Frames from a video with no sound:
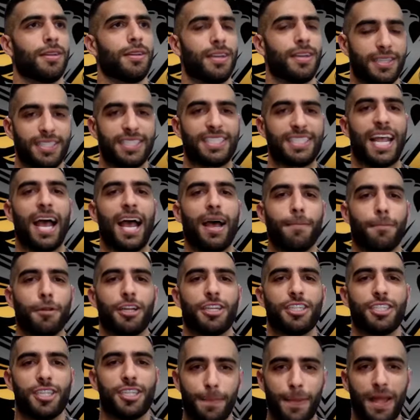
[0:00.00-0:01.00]

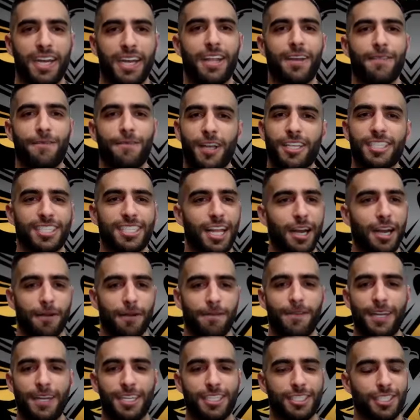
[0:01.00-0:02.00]
establish and many of us that are
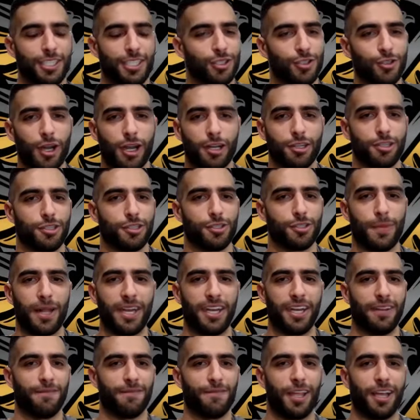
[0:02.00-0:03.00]
fitness instructors
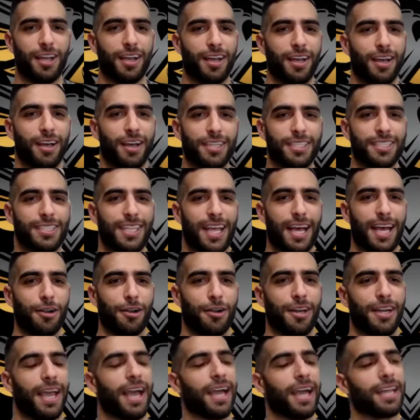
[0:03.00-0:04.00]
many of the us that
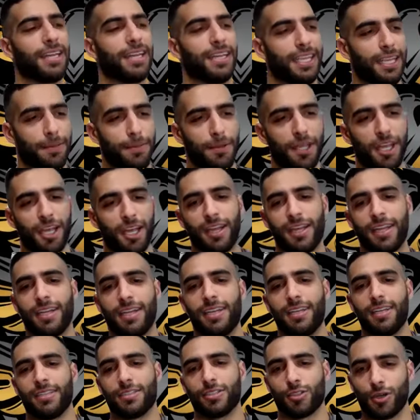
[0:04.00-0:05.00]
are in academia and
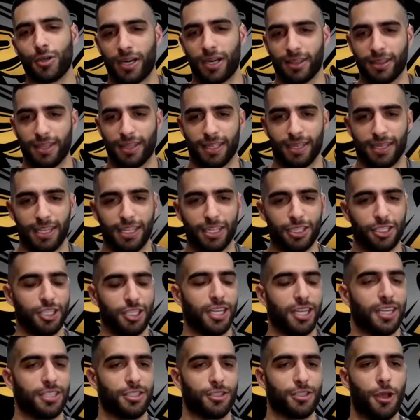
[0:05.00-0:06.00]
in strength and
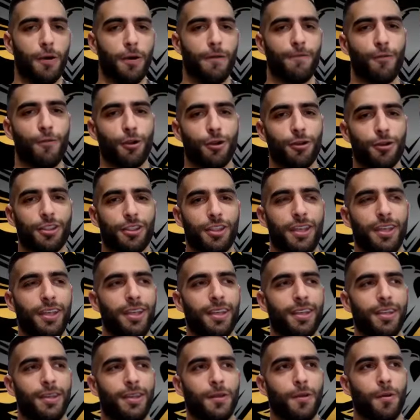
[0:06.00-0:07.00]
conditioning and so forth
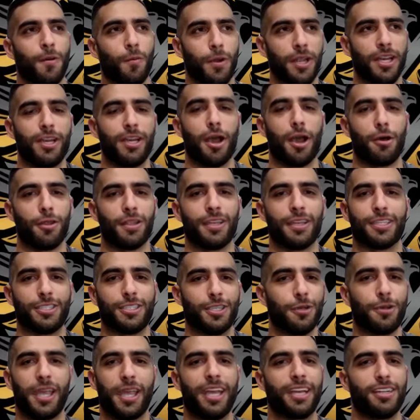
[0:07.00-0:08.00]
we know this
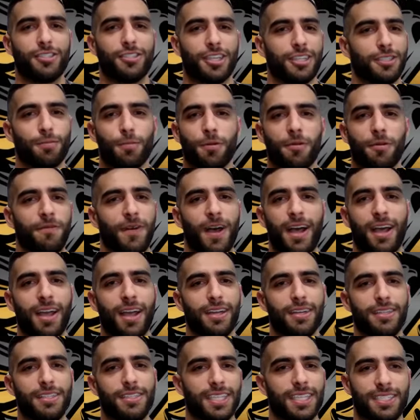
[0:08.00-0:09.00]
you can't just
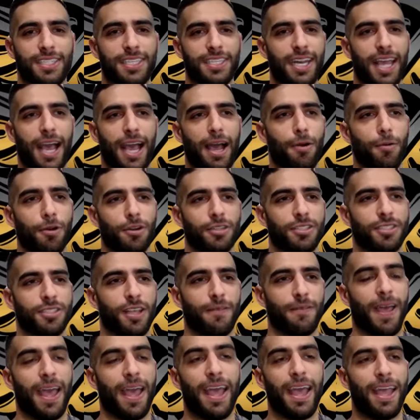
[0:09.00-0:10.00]
provide 16 hours
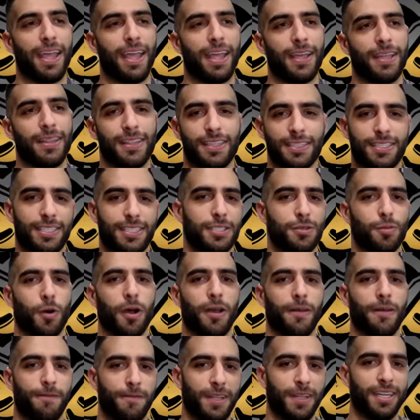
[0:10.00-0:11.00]
of hey this is
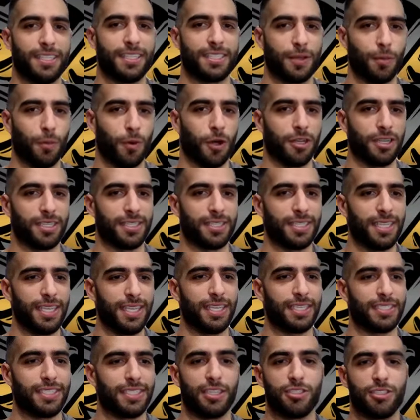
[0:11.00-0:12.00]
what fitness and wellness
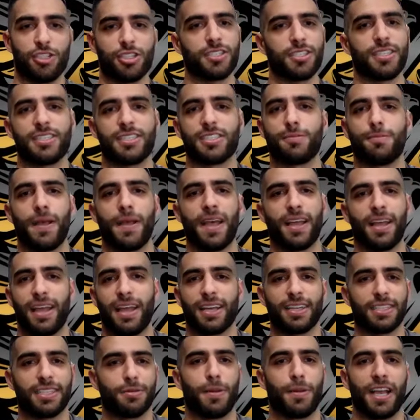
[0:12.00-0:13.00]
is and just expect,
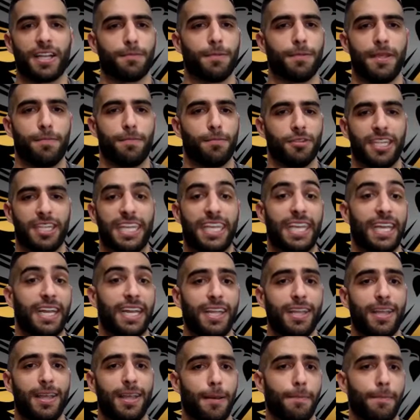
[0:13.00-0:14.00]
expect people to get
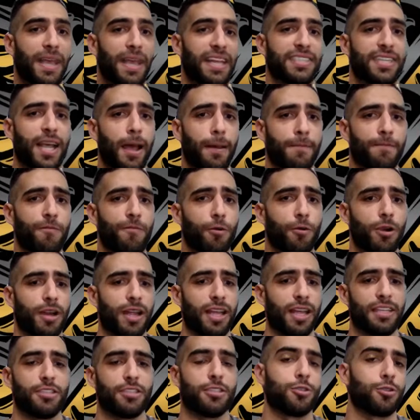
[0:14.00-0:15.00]
it and make time for it
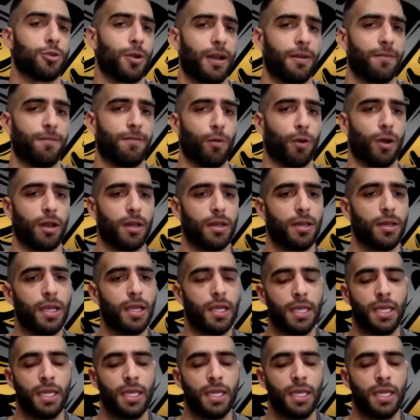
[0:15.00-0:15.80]
and to train for it